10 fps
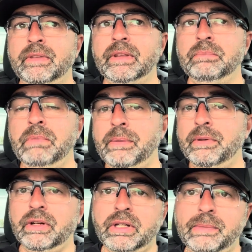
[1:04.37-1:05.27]
Maybe
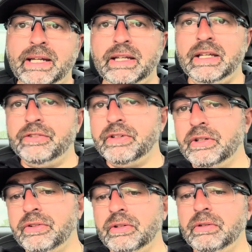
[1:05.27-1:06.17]
they'll go to the batting cage
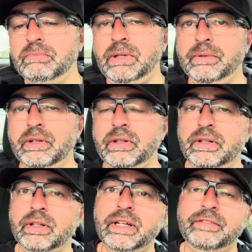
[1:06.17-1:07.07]
first. Maybe they'll go to
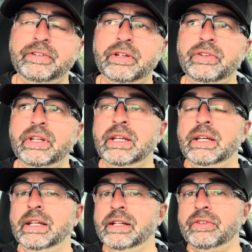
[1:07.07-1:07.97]
the line first,
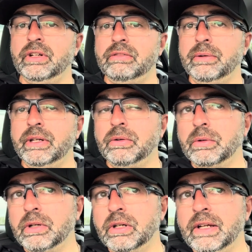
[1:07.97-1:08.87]
and they start throwing.
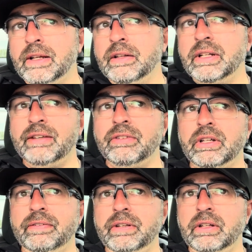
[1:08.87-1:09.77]
Or not even
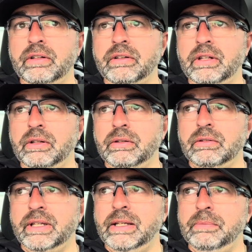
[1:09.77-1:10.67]
on the field. They'll
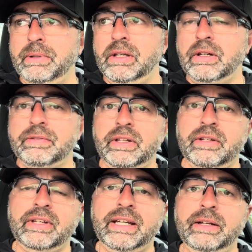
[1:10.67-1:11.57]
be off to the
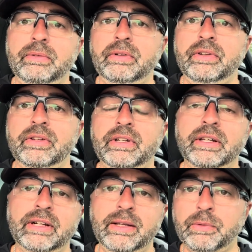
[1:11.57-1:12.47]
side since
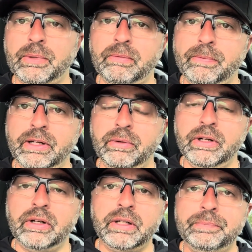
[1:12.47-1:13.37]
another game's probably
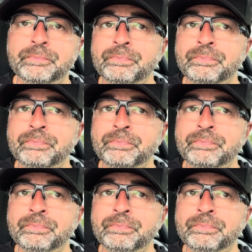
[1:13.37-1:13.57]
going on,